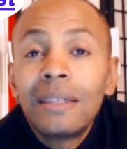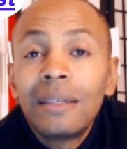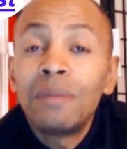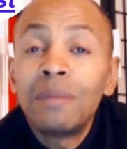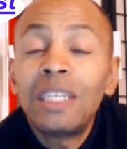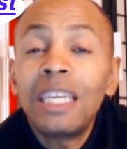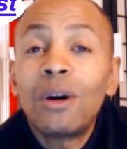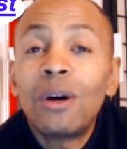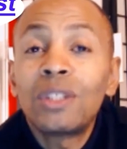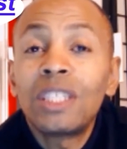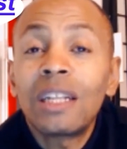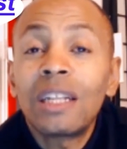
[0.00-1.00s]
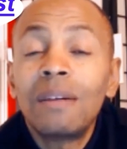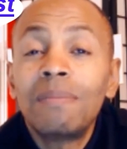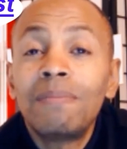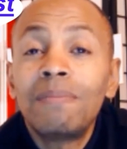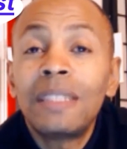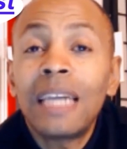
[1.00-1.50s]

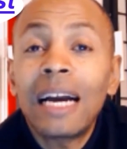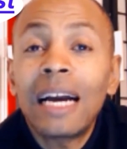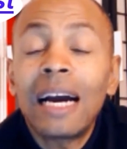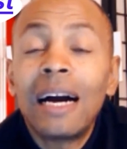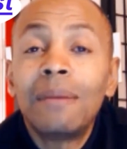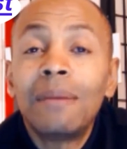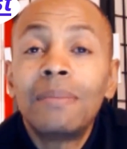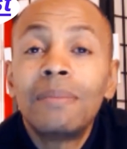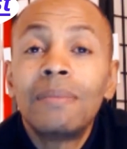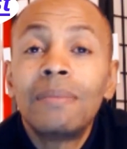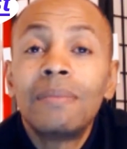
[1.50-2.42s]
JimGCoachingClub.com,